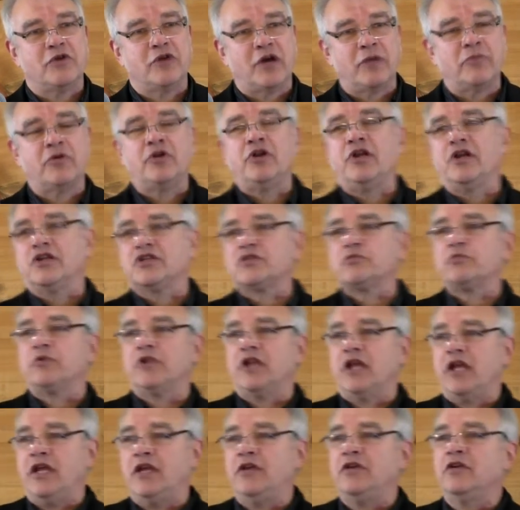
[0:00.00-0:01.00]
Well, I'm going to
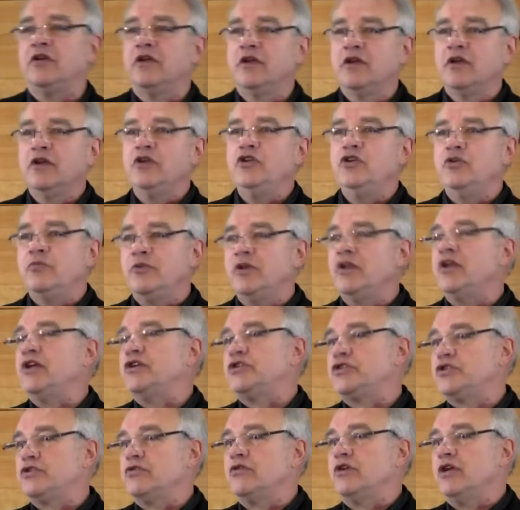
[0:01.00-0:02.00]
explain human
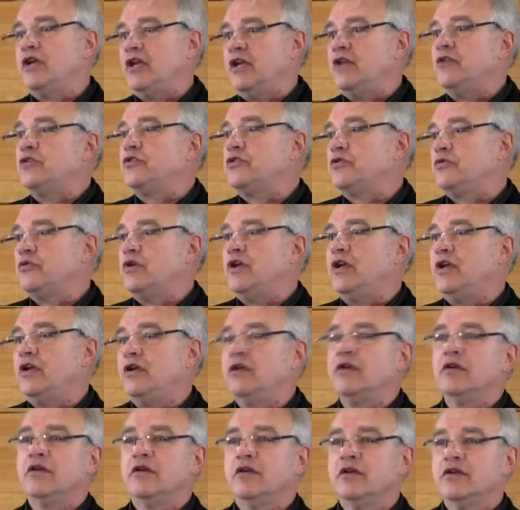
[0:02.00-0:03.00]
history in
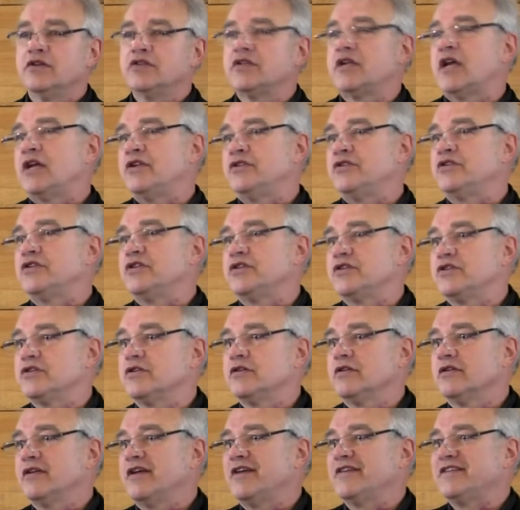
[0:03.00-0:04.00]
three sentences.
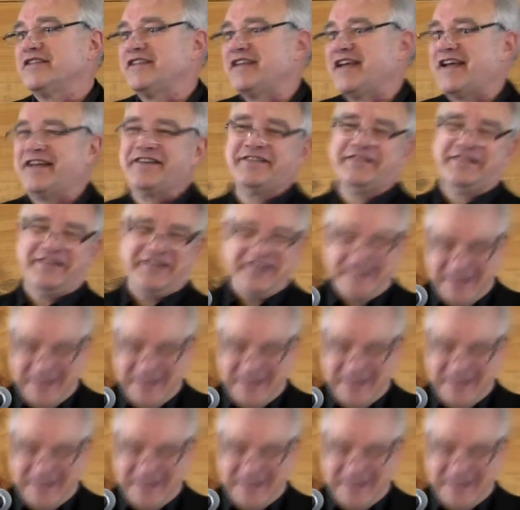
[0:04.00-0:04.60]
How's that?